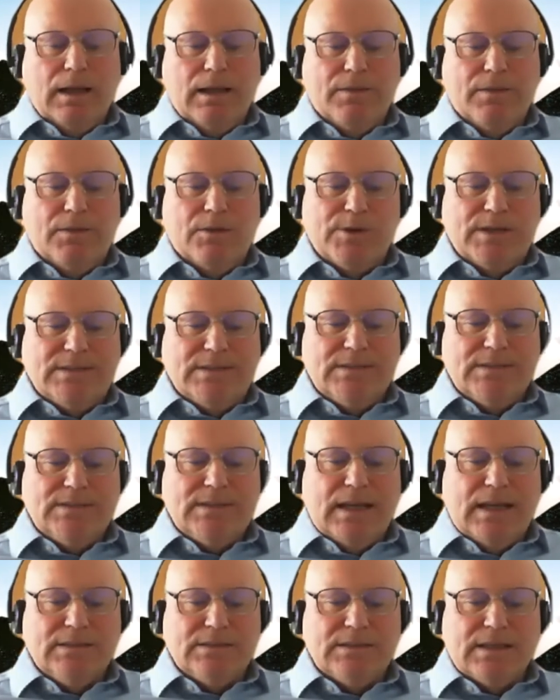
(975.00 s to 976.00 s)
there is a
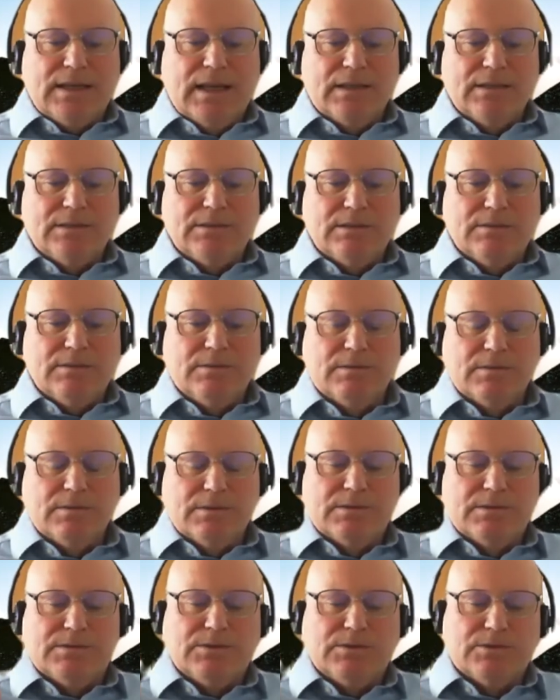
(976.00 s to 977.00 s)
sense, again, to
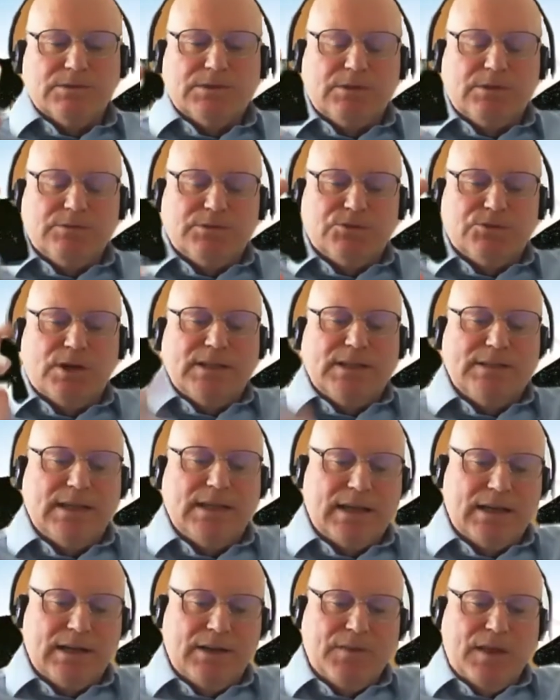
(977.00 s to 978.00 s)
so, so trying to
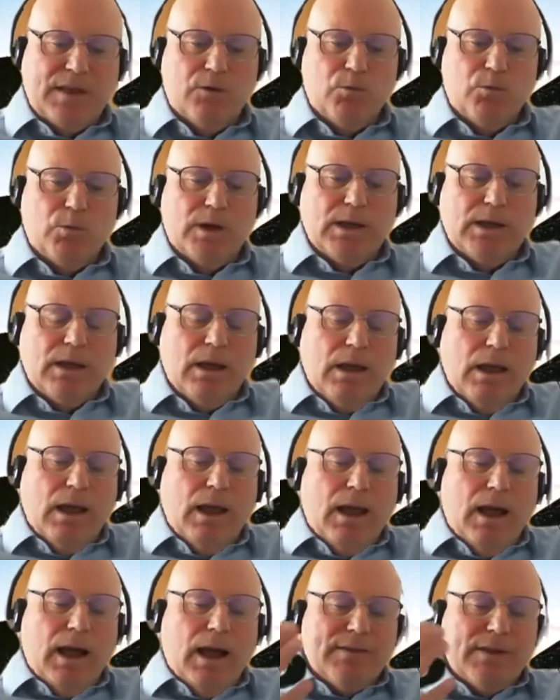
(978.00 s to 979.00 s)
dig in it that way,
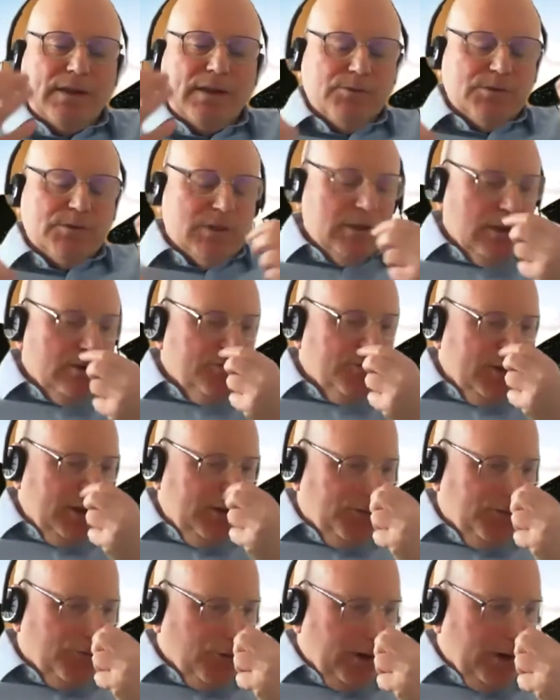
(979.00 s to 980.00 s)
I think there was a lovely
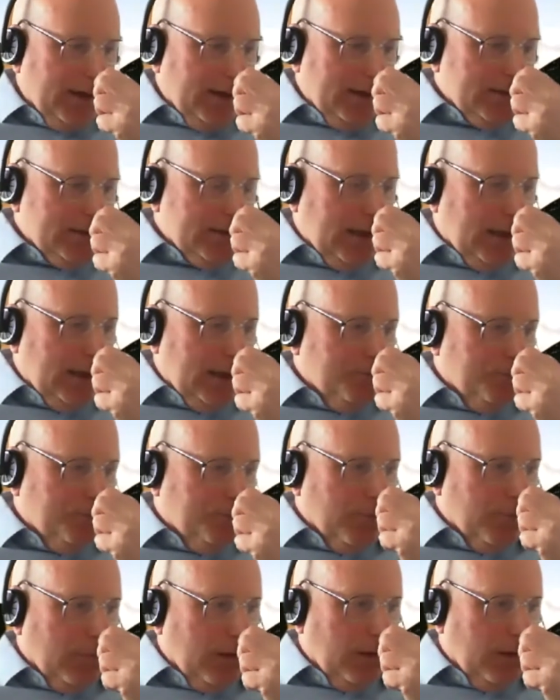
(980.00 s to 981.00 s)
phrase that
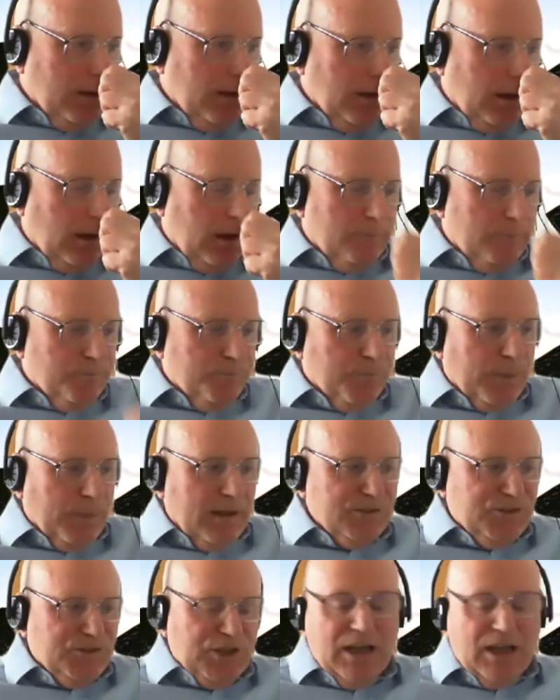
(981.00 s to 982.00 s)
um,
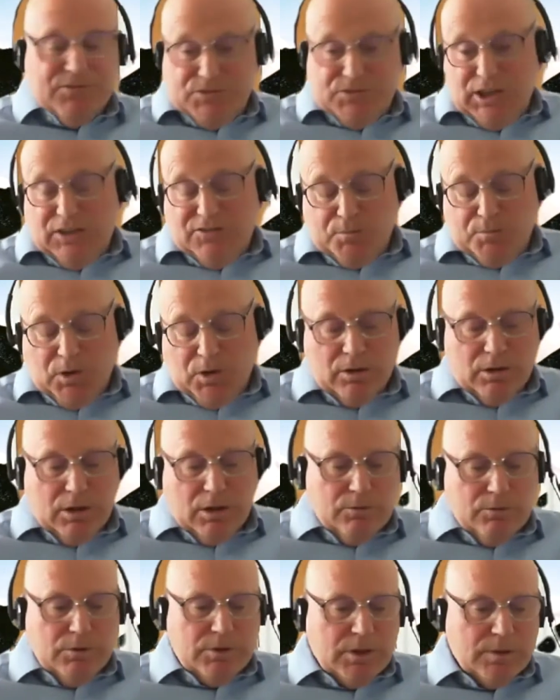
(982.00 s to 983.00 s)
Jeff, Jeff
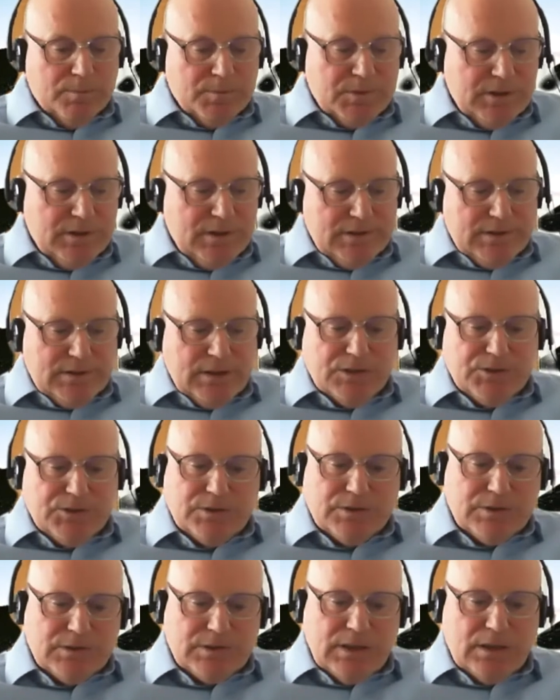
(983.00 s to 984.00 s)
Marlowe, who comes to these
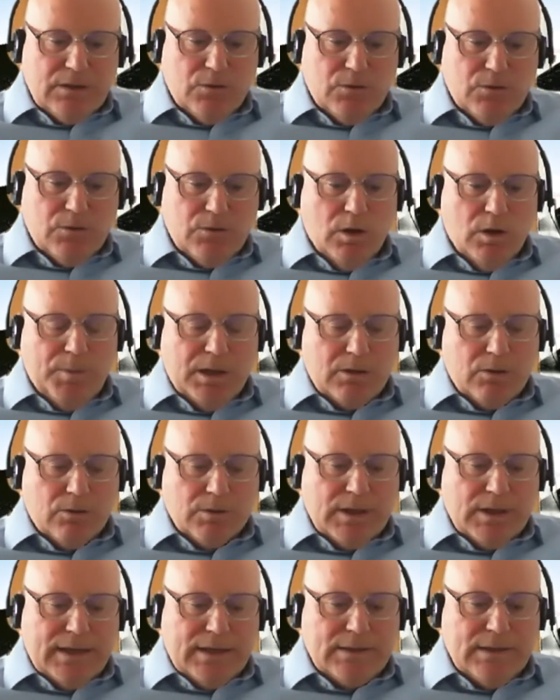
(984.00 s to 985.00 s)
sessions, said a while back on
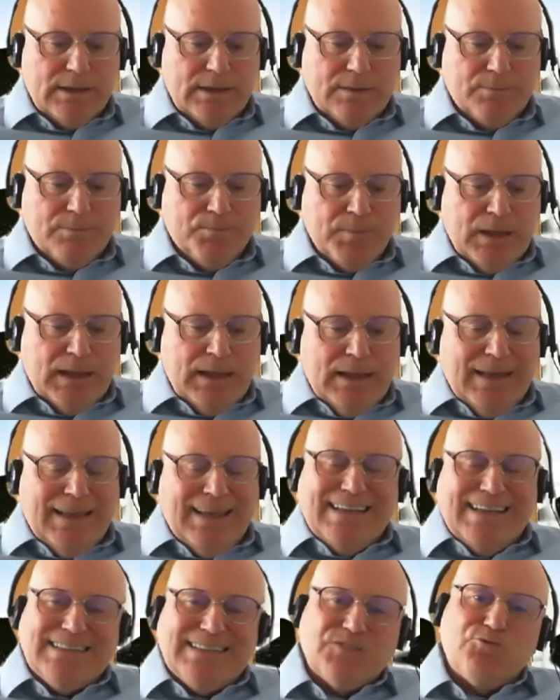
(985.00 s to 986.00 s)
LinkedIn.
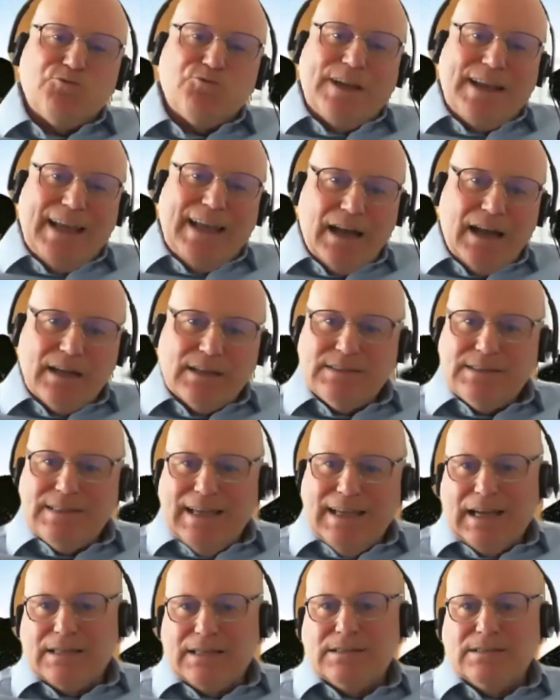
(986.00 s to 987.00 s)
He says reality
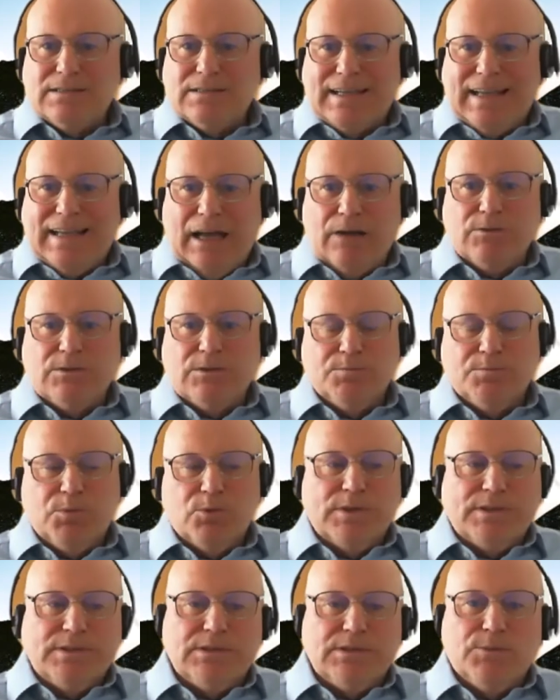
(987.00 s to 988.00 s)
acts as a
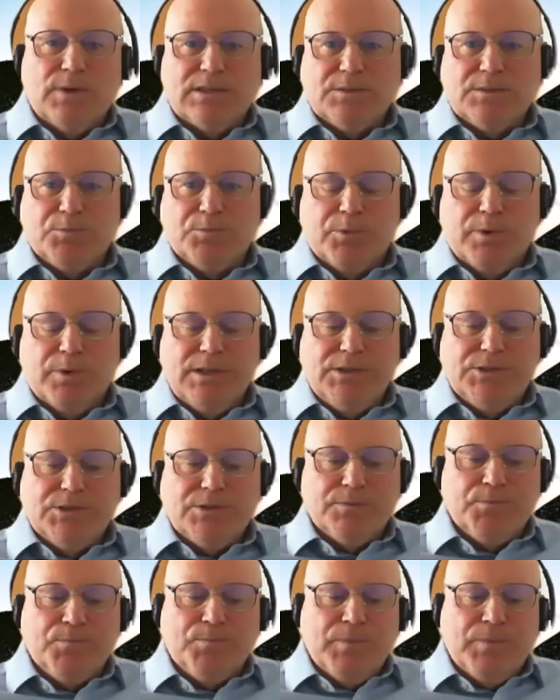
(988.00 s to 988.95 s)
counterpoint to aspiration.